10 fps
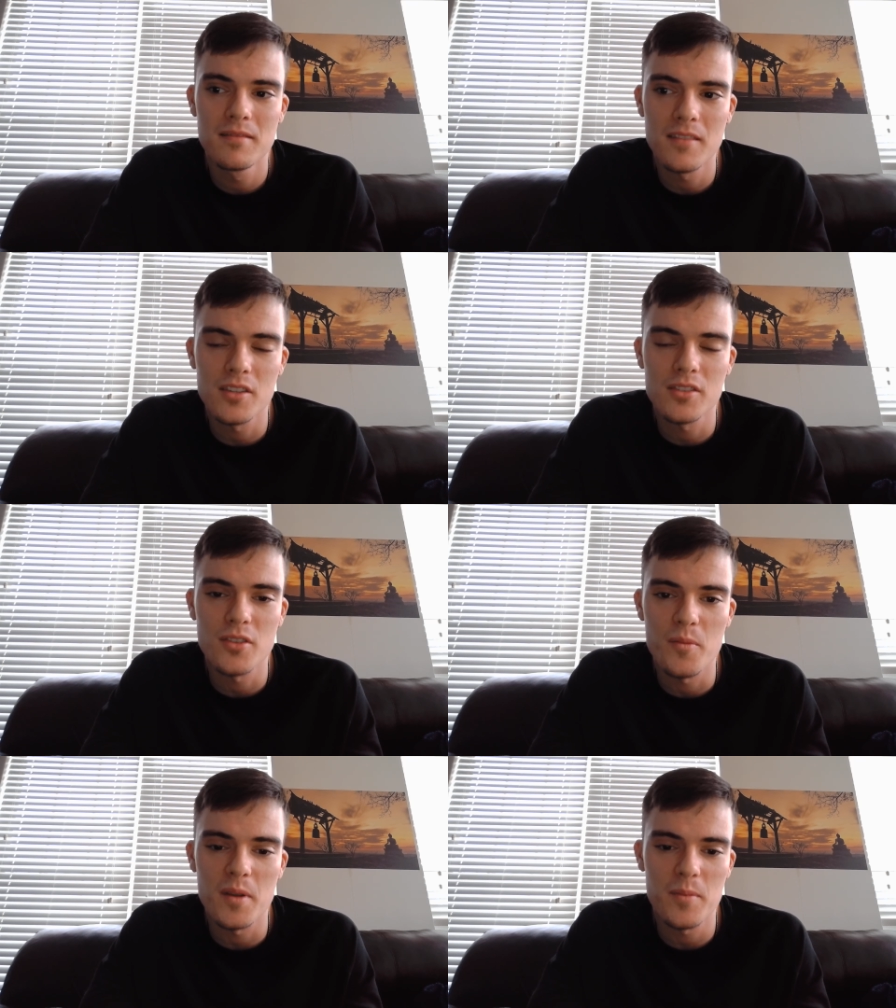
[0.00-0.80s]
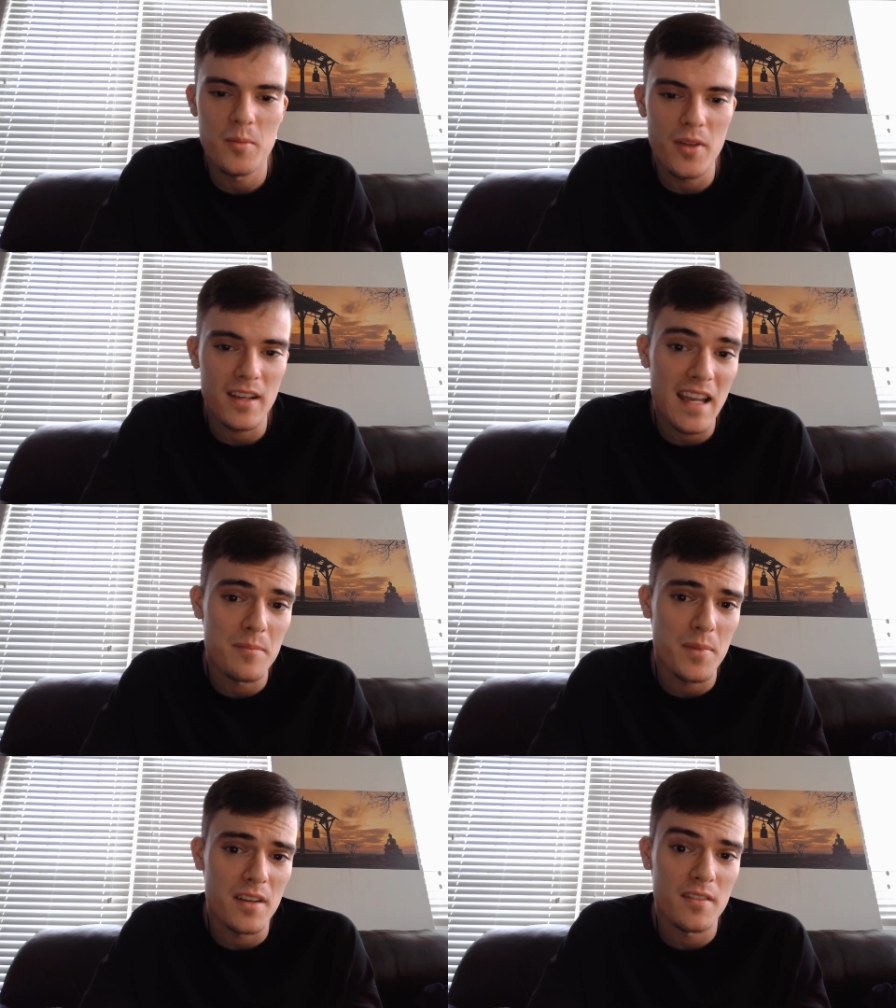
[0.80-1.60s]
there's so many people that
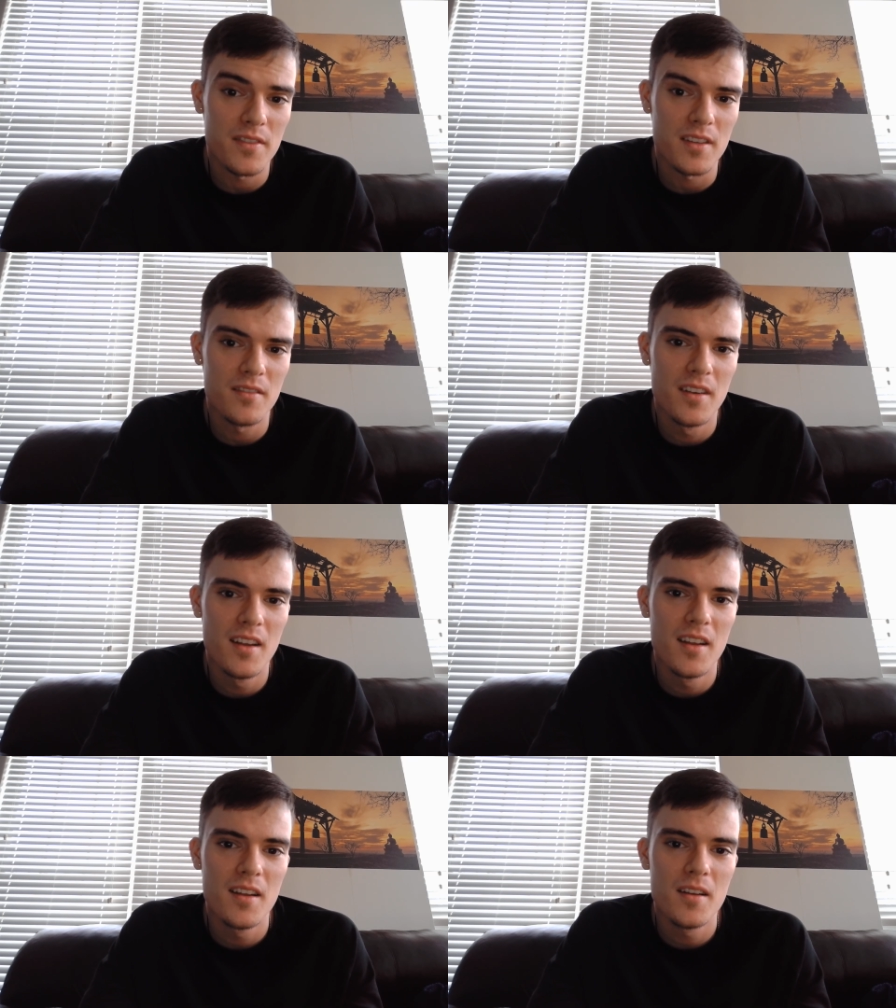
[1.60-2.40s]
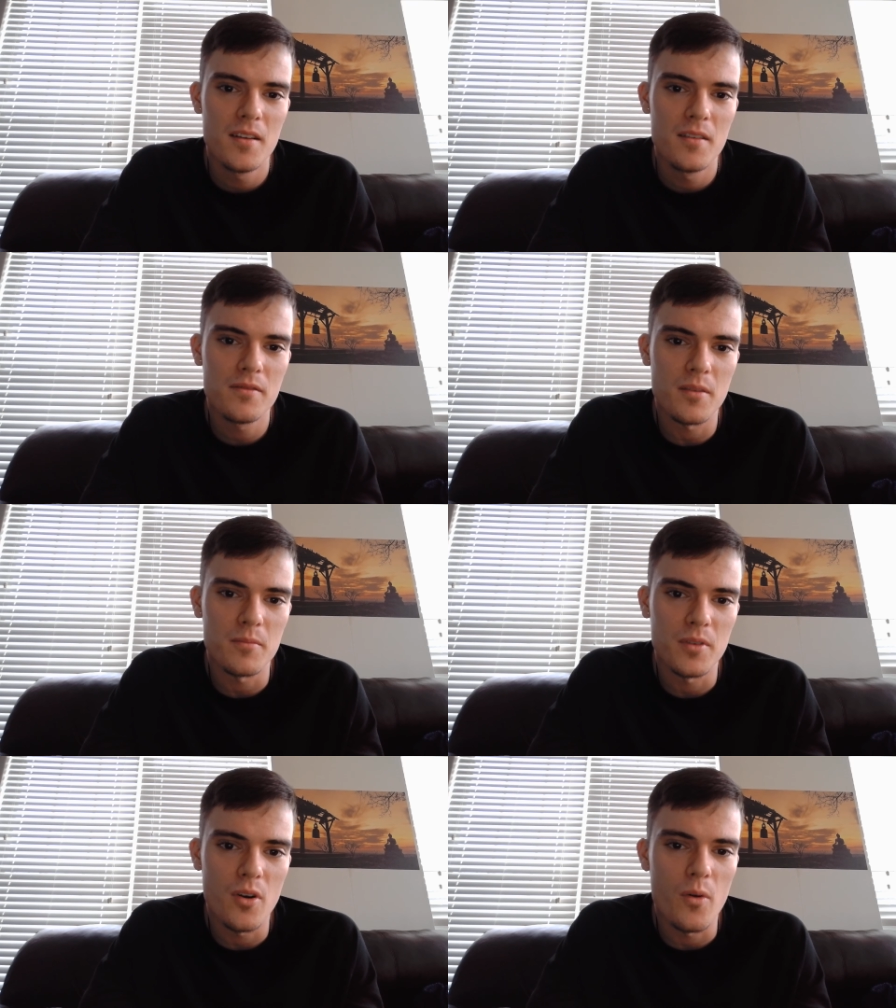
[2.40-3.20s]
can benefit
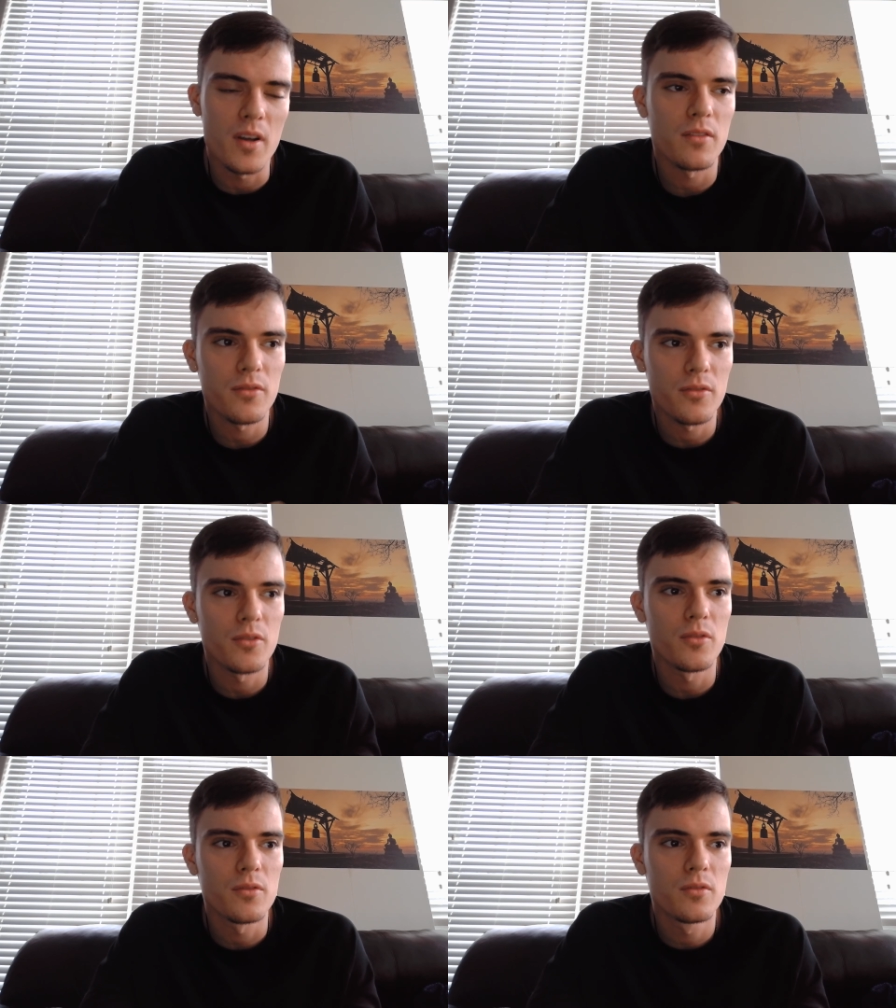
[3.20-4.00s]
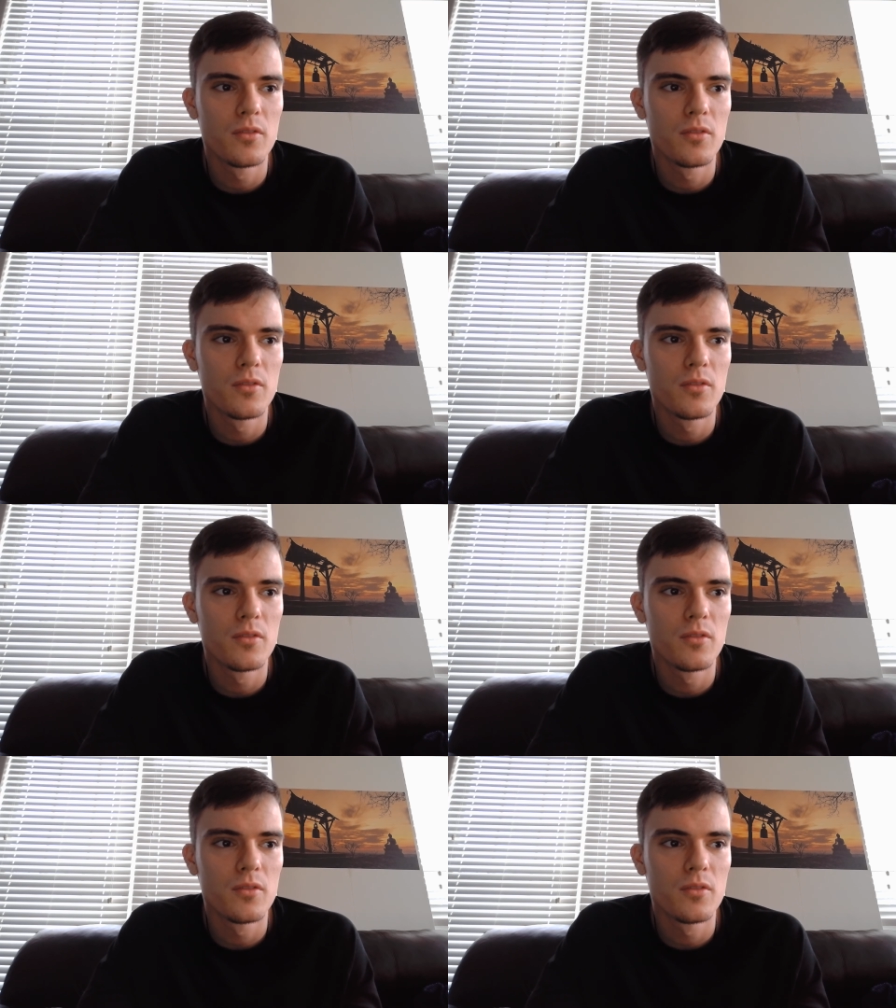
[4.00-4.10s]
from going through